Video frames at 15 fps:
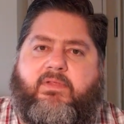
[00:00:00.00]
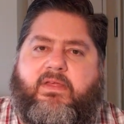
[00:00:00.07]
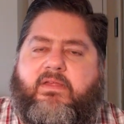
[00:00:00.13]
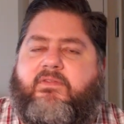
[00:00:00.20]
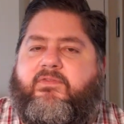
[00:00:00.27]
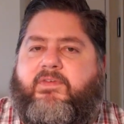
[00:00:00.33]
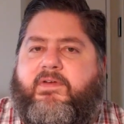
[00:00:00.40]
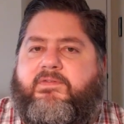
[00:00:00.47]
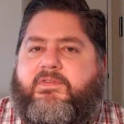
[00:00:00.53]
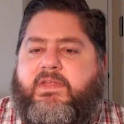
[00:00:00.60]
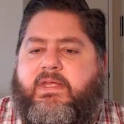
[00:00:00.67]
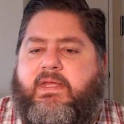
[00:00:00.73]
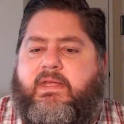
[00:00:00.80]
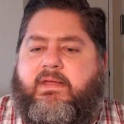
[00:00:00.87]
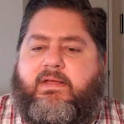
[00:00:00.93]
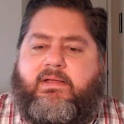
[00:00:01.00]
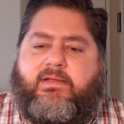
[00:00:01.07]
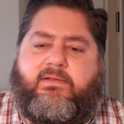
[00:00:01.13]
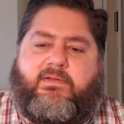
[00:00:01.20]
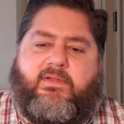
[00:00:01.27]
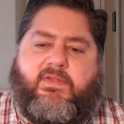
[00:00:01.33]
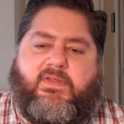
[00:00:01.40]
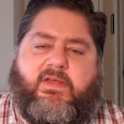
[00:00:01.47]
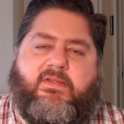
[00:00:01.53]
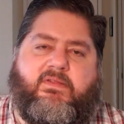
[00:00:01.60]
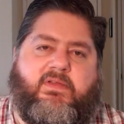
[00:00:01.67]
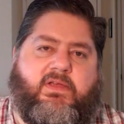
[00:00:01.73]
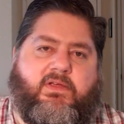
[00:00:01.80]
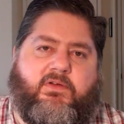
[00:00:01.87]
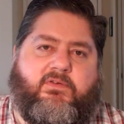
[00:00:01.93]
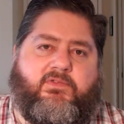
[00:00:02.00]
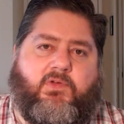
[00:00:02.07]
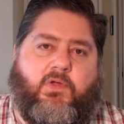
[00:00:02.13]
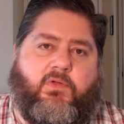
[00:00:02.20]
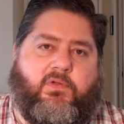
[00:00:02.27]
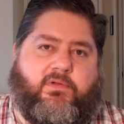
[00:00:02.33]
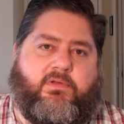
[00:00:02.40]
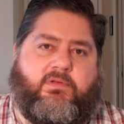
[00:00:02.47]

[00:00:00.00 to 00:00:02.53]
least 50 to 60 years old.